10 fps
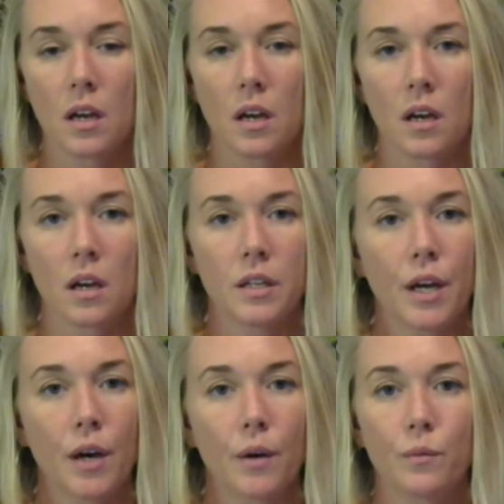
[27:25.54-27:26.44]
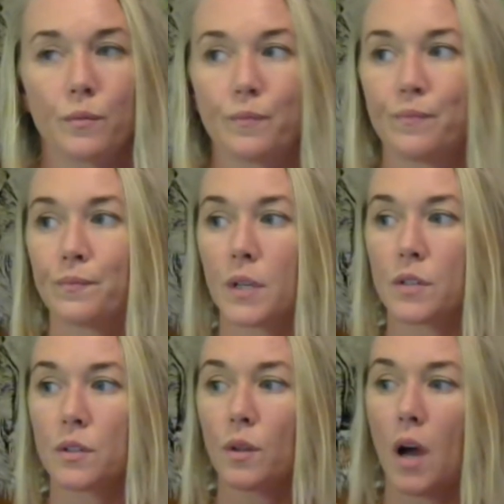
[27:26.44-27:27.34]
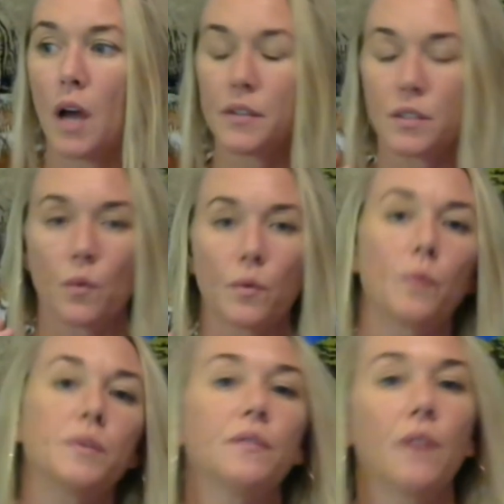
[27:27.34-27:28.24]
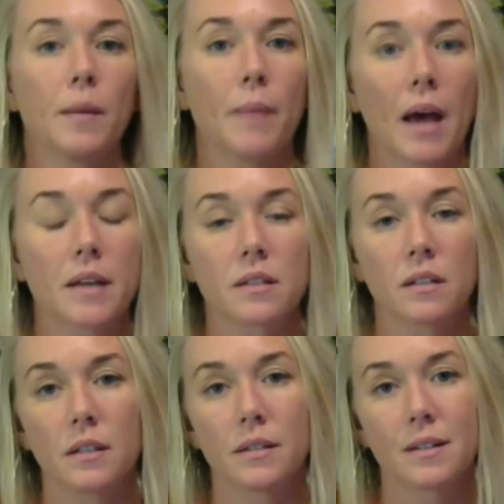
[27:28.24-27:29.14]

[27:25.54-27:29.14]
You know, there's a lot that's going on with divine masculines,